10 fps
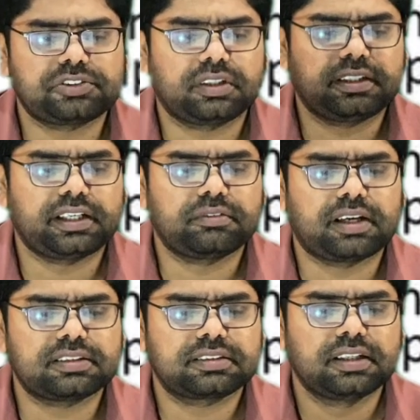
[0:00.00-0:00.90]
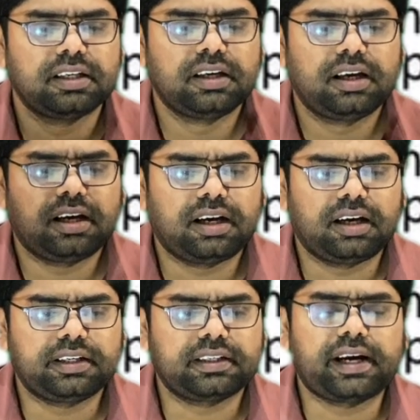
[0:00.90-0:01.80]
isolated was
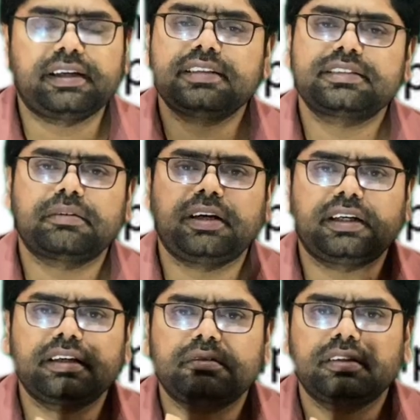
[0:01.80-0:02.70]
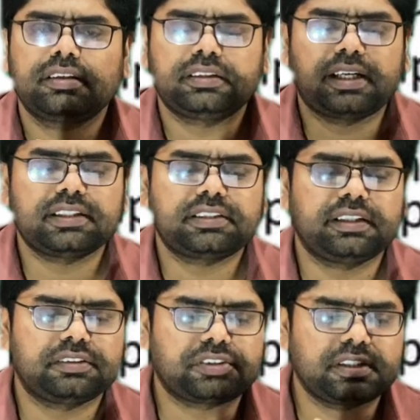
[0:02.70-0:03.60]
in 1970, that is
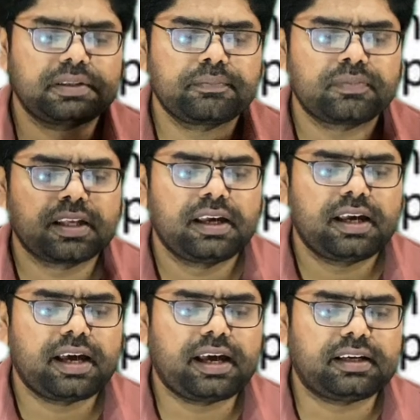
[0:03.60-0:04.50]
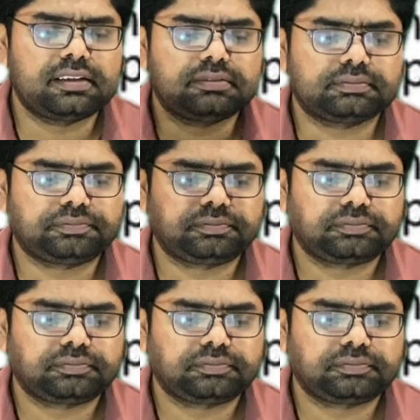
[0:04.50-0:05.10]
HIN3, and